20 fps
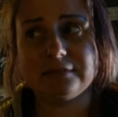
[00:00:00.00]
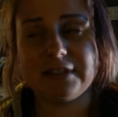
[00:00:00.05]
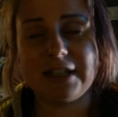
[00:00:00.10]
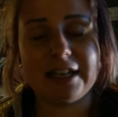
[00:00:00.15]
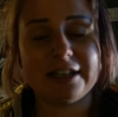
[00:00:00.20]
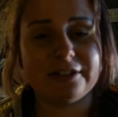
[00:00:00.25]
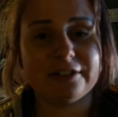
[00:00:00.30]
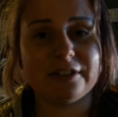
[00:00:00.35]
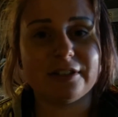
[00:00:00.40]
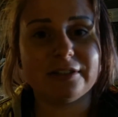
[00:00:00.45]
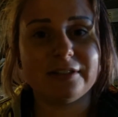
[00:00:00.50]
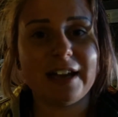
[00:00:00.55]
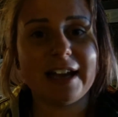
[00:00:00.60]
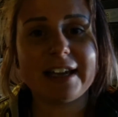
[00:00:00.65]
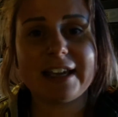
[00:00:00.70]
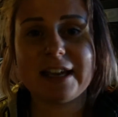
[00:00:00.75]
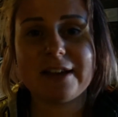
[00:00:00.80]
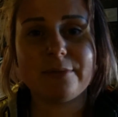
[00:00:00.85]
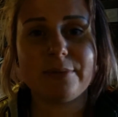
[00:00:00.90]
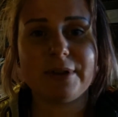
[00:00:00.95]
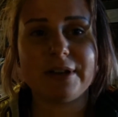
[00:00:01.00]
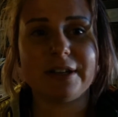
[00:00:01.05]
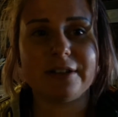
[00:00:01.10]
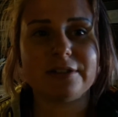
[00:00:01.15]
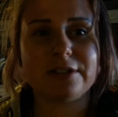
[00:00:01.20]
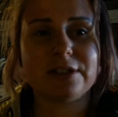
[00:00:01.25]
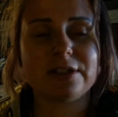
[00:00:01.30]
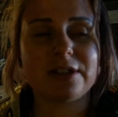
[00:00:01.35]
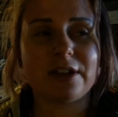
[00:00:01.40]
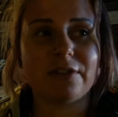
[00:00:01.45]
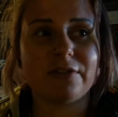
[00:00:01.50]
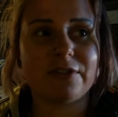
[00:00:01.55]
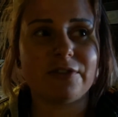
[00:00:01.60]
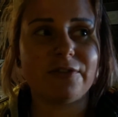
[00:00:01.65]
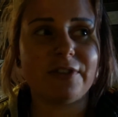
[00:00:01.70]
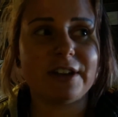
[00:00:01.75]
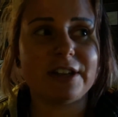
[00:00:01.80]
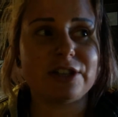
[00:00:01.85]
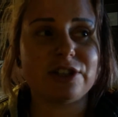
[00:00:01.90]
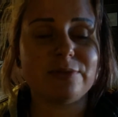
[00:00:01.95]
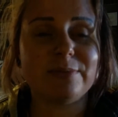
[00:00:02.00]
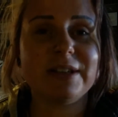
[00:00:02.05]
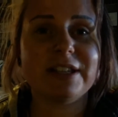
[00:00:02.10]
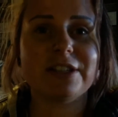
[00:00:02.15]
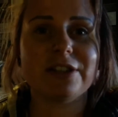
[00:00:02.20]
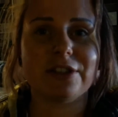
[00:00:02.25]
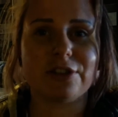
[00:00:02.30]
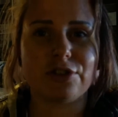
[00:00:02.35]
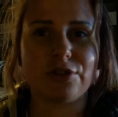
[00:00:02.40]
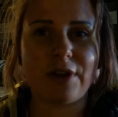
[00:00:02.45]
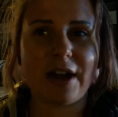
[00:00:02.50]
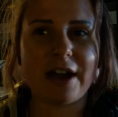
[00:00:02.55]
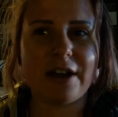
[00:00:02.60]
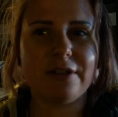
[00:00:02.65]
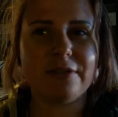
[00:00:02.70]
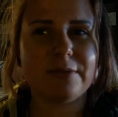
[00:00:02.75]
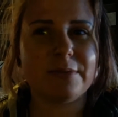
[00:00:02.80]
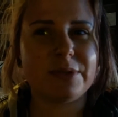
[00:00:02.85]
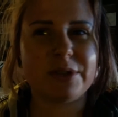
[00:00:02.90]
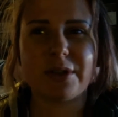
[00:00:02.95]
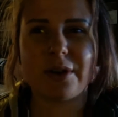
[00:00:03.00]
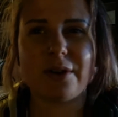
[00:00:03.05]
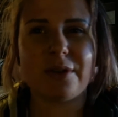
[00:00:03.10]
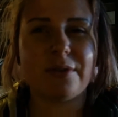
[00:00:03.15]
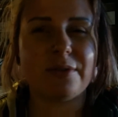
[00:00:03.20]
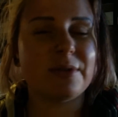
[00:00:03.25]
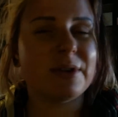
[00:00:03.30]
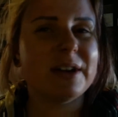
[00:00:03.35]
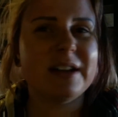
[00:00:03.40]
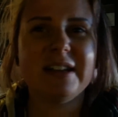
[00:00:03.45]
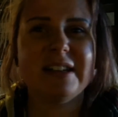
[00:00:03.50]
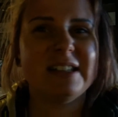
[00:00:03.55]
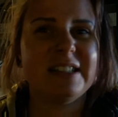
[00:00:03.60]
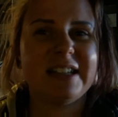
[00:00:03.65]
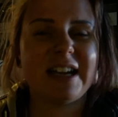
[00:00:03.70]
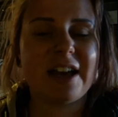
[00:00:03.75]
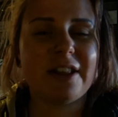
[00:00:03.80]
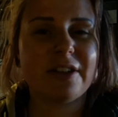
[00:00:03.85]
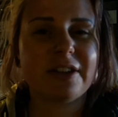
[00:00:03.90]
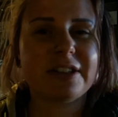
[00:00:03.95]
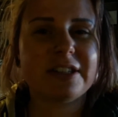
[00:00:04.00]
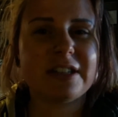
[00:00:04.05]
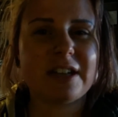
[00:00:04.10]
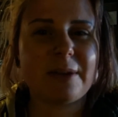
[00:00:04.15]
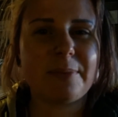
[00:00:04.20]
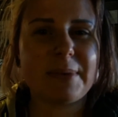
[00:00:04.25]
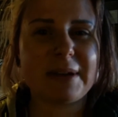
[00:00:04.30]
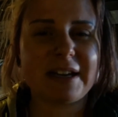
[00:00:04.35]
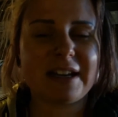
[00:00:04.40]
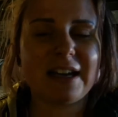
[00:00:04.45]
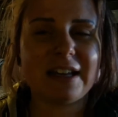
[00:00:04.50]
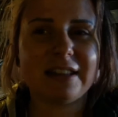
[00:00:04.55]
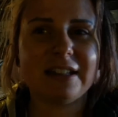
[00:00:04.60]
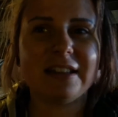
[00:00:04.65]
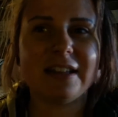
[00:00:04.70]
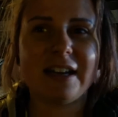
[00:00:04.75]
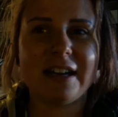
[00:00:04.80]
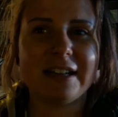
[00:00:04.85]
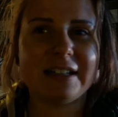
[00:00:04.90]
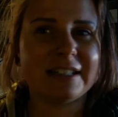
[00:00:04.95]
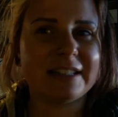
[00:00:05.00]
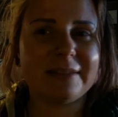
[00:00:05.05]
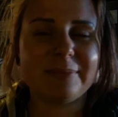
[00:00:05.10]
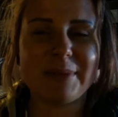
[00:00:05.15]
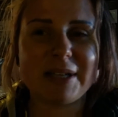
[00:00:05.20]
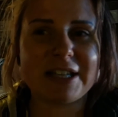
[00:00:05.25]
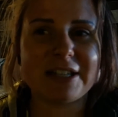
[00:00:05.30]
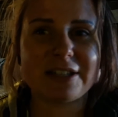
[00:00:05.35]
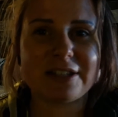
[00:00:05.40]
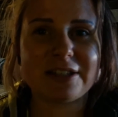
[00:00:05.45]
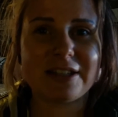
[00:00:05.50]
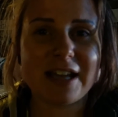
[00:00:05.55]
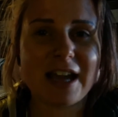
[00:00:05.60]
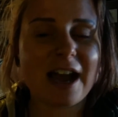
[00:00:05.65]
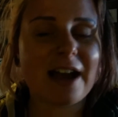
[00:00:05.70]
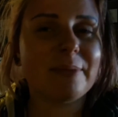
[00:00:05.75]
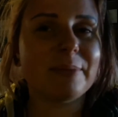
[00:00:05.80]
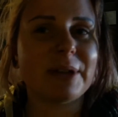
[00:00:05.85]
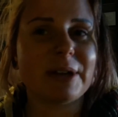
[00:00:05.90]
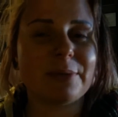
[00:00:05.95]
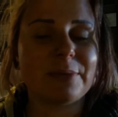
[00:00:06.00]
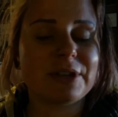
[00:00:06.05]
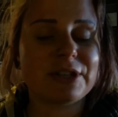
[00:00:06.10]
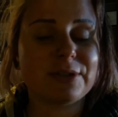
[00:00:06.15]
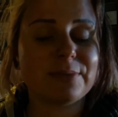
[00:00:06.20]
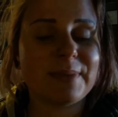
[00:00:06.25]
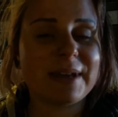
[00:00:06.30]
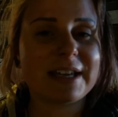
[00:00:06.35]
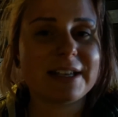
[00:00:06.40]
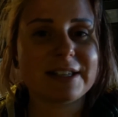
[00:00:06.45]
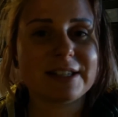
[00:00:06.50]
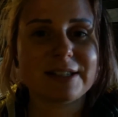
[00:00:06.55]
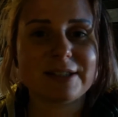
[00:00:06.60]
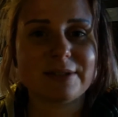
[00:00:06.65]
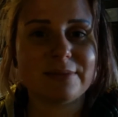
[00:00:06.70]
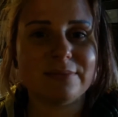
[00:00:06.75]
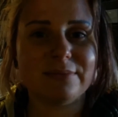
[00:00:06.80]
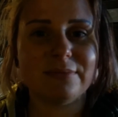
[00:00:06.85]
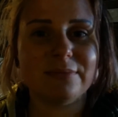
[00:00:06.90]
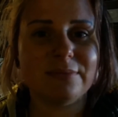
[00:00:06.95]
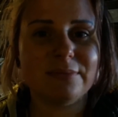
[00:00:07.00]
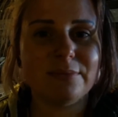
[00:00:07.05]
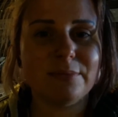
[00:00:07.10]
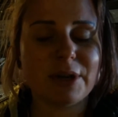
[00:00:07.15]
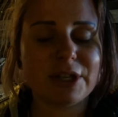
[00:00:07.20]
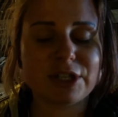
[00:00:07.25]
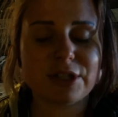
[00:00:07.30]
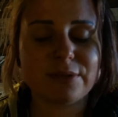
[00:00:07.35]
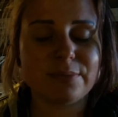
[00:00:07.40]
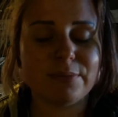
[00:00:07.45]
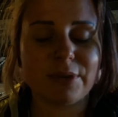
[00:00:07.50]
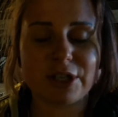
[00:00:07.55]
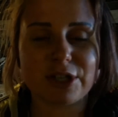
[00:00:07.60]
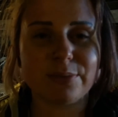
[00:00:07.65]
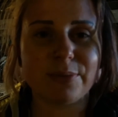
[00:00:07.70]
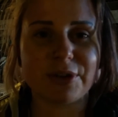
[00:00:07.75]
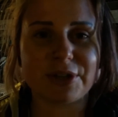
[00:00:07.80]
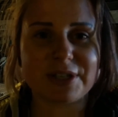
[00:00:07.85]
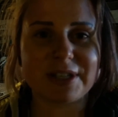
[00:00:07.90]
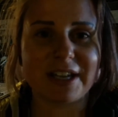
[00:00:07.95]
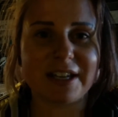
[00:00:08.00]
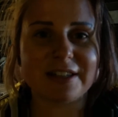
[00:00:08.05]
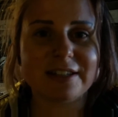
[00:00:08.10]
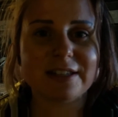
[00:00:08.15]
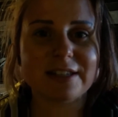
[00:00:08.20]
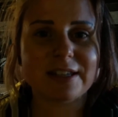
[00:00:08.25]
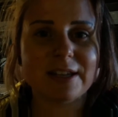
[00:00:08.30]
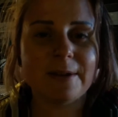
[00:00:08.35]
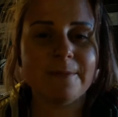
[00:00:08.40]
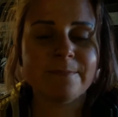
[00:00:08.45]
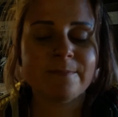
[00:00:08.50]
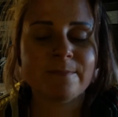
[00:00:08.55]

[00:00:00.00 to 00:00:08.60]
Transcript: I don't know, I can't pronounce stuff in French. It means the trout, so I looked it up in Catalan. It means the omelet, which makes much more sense.